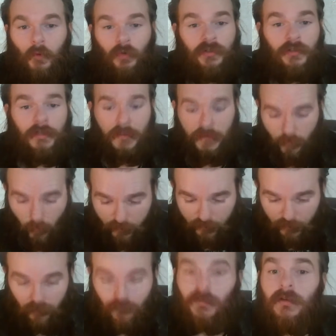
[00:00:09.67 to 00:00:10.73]
Fortunately, this
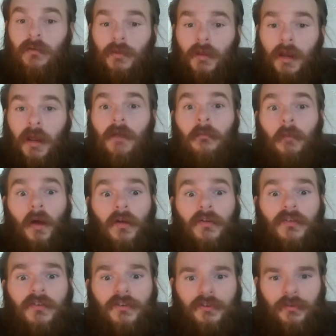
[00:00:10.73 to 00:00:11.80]
wasn't the video that I
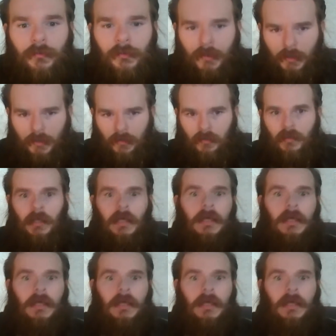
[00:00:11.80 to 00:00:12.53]
unboxed something in.